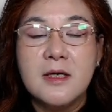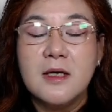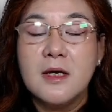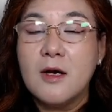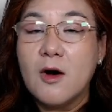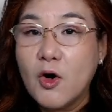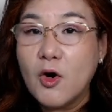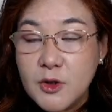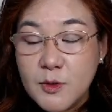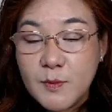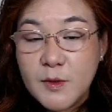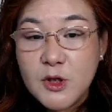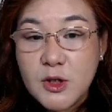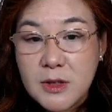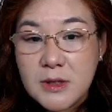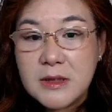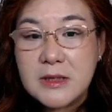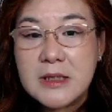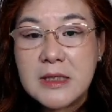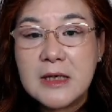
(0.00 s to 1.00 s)
auspicious
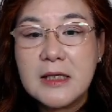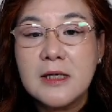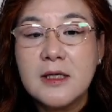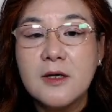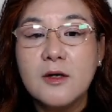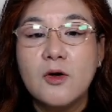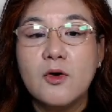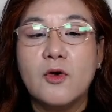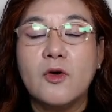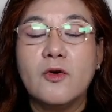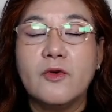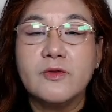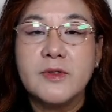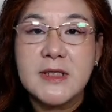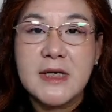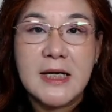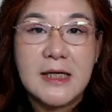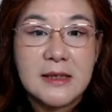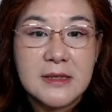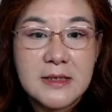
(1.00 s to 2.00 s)
star of
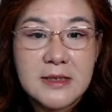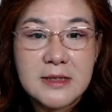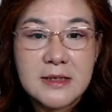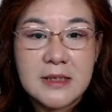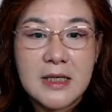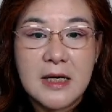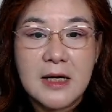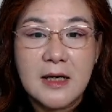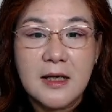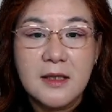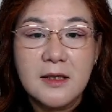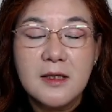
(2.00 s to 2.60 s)
talent star,